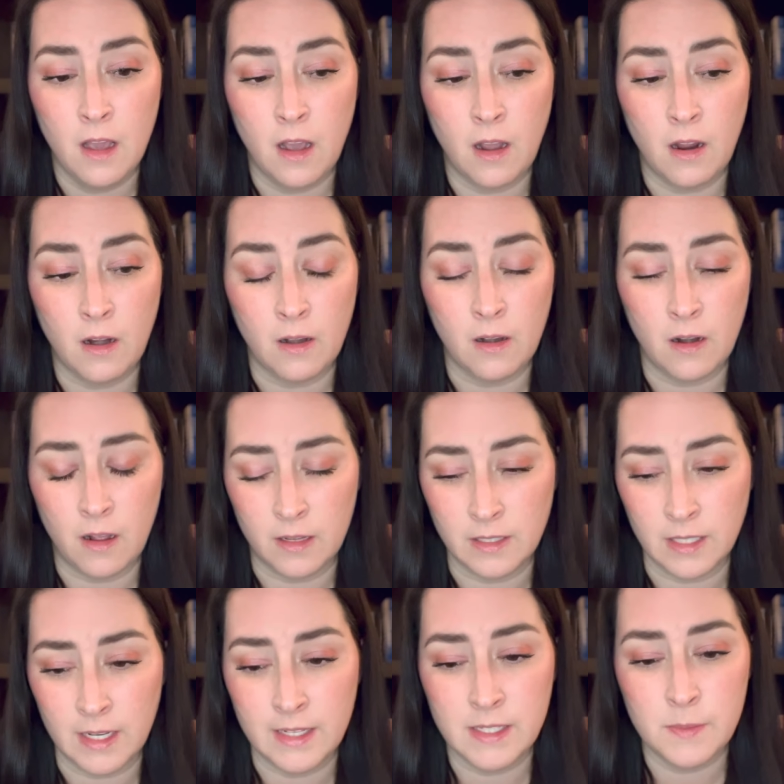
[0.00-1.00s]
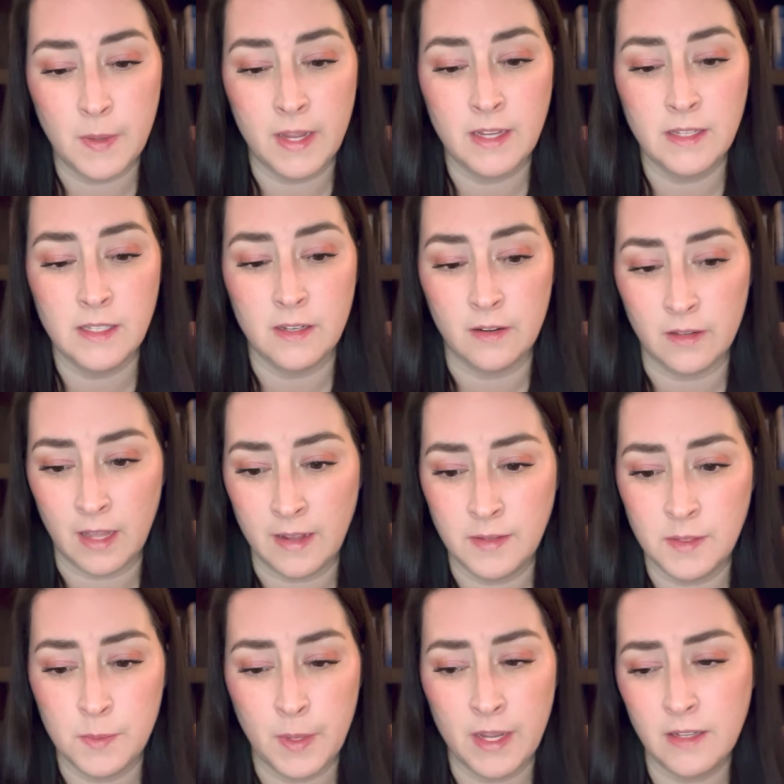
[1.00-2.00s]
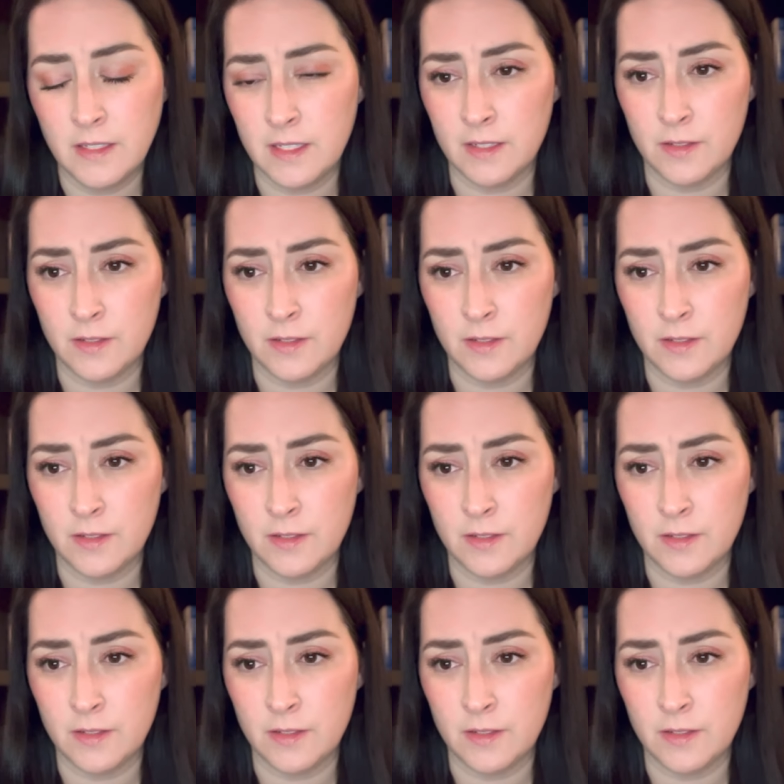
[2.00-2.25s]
our online space, in our life space,